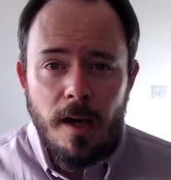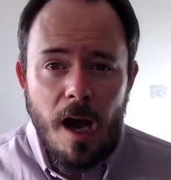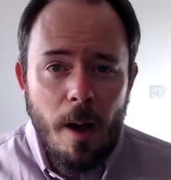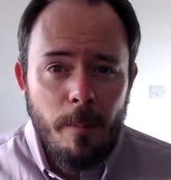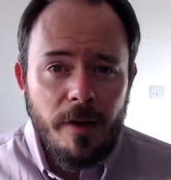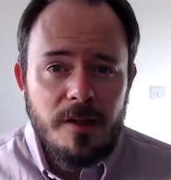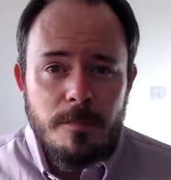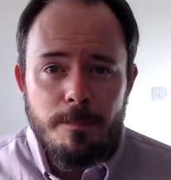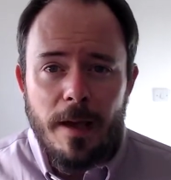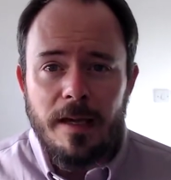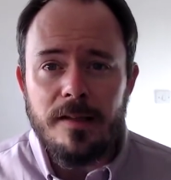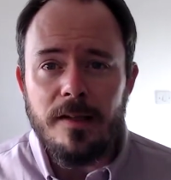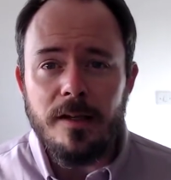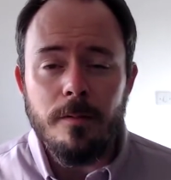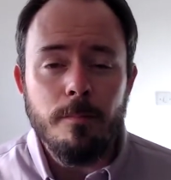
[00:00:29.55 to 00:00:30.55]
I'm
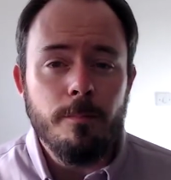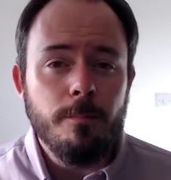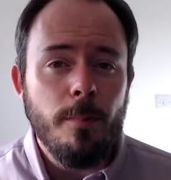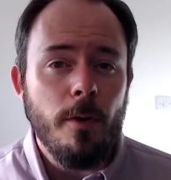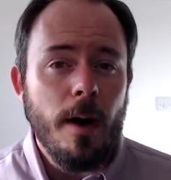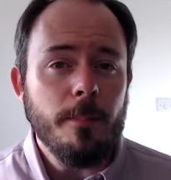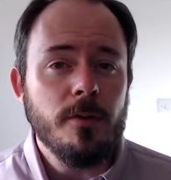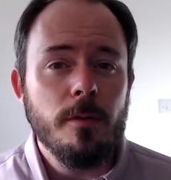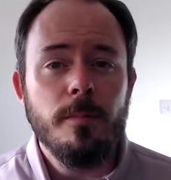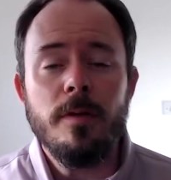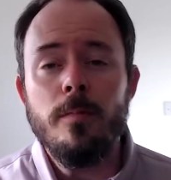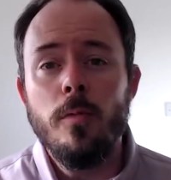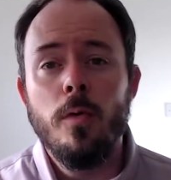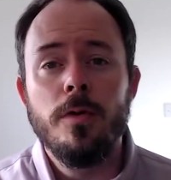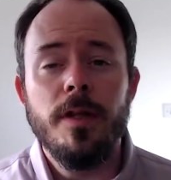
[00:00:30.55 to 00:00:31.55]
expecting perhaps a bit
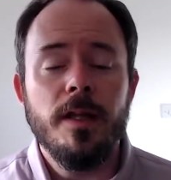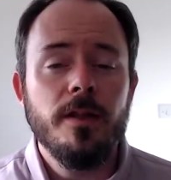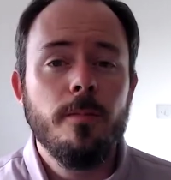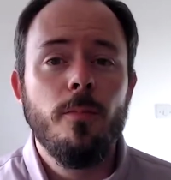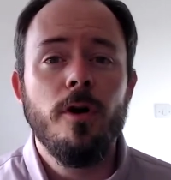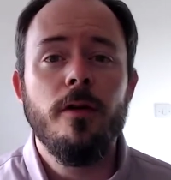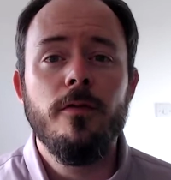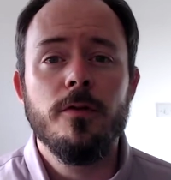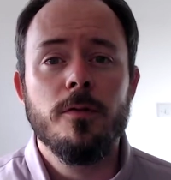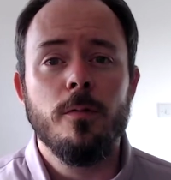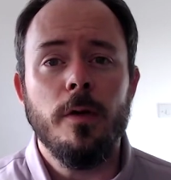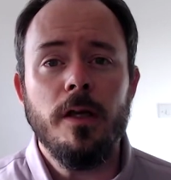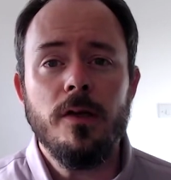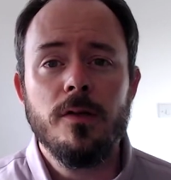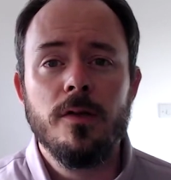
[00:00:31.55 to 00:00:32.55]
more than the previous
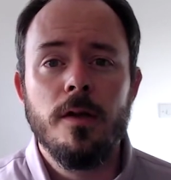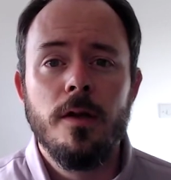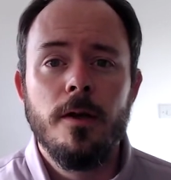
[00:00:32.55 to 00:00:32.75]
weeks